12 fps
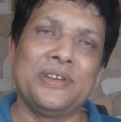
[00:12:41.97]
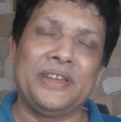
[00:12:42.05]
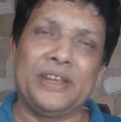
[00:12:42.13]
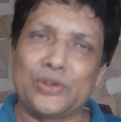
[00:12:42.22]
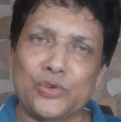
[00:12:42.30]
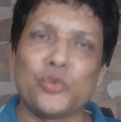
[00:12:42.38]

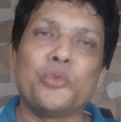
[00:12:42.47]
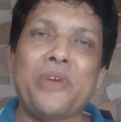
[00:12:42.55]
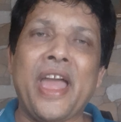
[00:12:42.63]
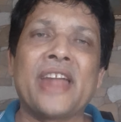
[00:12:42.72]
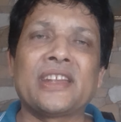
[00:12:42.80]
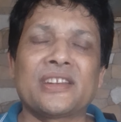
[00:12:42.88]
a true
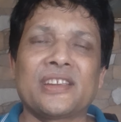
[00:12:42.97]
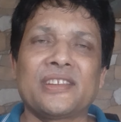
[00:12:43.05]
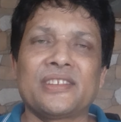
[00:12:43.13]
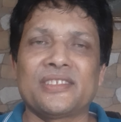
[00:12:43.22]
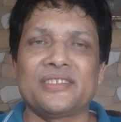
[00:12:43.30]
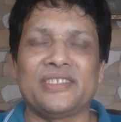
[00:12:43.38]
fact
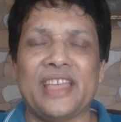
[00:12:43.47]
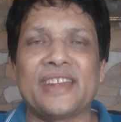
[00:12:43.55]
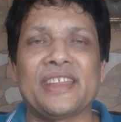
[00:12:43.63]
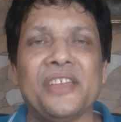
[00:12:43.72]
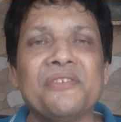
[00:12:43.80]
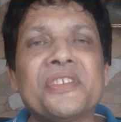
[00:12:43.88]
that
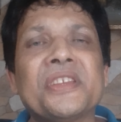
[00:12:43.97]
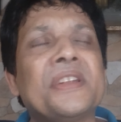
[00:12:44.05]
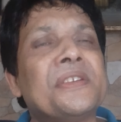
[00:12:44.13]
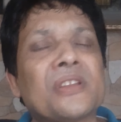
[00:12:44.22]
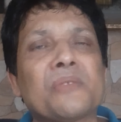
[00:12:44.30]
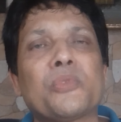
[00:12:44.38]
every
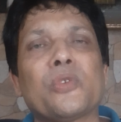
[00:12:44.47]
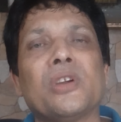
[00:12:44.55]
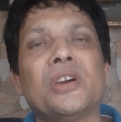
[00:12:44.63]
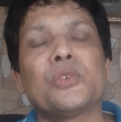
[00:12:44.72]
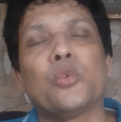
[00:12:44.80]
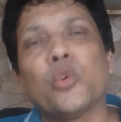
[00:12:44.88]

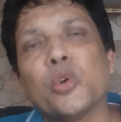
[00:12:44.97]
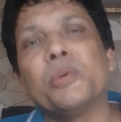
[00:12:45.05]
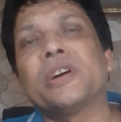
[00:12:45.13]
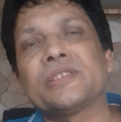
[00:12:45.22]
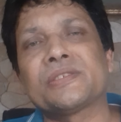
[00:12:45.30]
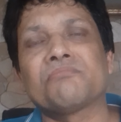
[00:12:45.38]
entrepreneur,
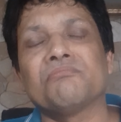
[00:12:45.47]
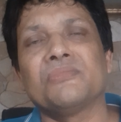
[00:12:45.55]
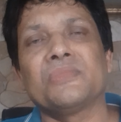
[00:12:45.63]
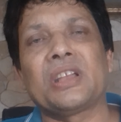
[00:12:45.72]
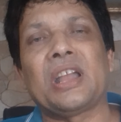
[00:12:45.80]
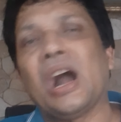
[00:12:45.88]
whoever
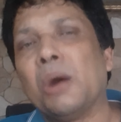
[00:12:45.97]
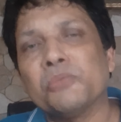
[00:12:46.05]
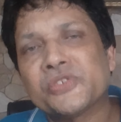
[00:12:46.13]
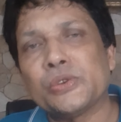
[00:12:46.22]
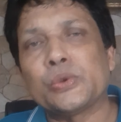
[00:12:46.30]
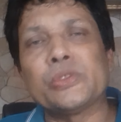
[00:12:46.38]

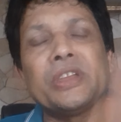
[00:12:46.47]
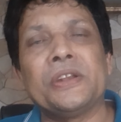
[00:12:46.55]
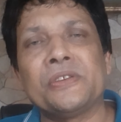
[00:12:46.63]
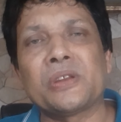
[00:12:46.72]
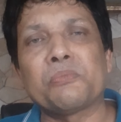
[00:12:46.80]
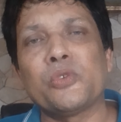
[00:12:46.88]
comes into the
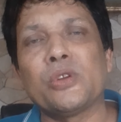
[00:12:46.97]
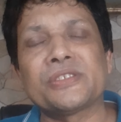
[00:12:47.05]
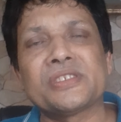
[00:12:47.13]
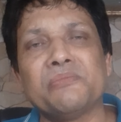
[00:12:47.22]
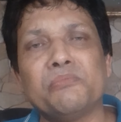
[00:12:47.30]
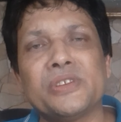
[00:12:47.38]

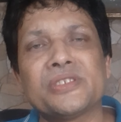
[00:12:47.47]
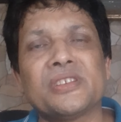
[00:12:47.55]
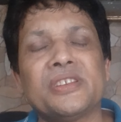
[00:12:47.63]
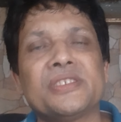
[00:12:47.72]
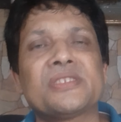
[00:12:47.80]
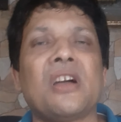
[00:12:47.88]
entrepreneurship
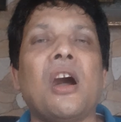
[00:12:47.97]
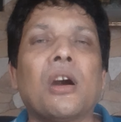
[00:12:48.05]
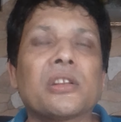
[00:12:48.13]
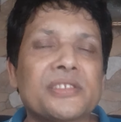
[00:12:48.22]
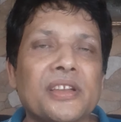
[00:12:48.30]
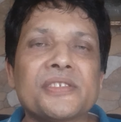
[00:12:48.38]
business, are
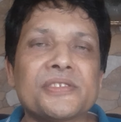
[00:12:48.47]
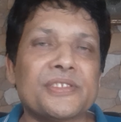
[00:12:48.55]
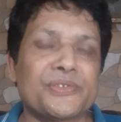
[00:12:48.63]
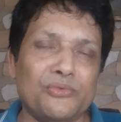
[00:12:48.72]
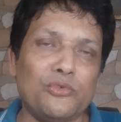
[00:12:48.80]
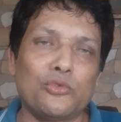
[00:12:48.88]

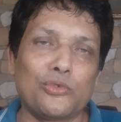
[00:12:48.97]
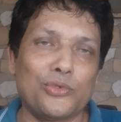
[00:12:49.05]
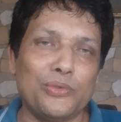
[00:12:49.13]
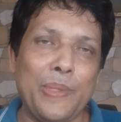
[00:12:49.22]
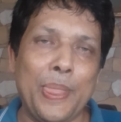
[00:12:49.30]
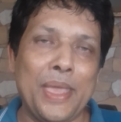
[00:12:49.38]
successful.
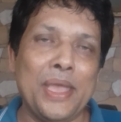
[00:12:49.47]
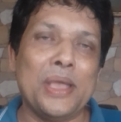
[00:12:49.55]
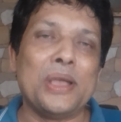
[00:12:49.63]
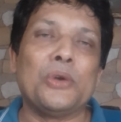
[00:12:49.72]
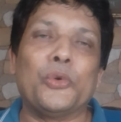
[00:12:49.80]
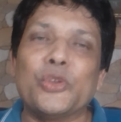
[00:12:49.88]

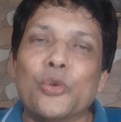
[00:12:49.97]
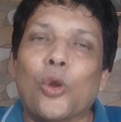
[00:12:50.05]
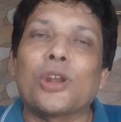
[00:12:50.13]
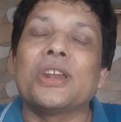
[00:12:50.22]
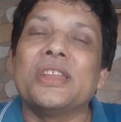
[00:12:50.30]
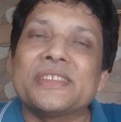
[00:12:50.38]
We
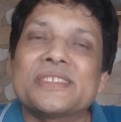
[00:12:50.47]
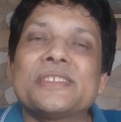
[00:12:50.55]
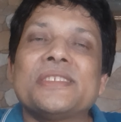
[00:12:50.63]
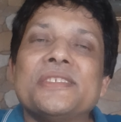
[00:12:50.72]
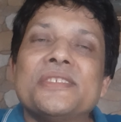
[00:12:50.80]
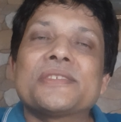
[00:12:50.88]
only
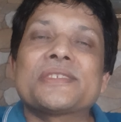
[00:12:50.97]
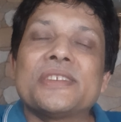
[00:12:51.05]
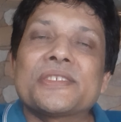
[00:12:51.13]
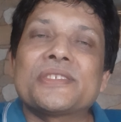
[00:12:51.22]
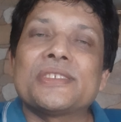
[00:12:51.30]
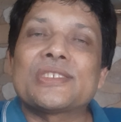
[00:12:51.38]
see the
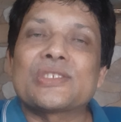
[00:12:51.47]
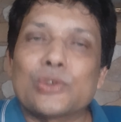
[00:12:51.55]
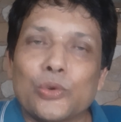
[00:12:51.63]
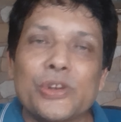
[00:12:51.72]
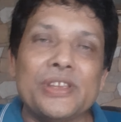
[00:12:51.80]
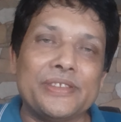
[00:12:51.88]
success
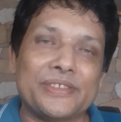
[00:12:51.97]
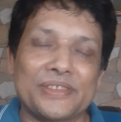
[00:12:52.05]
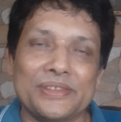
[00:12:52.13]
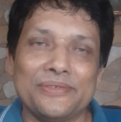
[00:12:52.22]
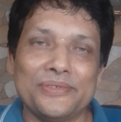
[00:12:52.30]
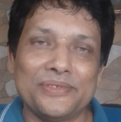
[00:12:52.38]
stories.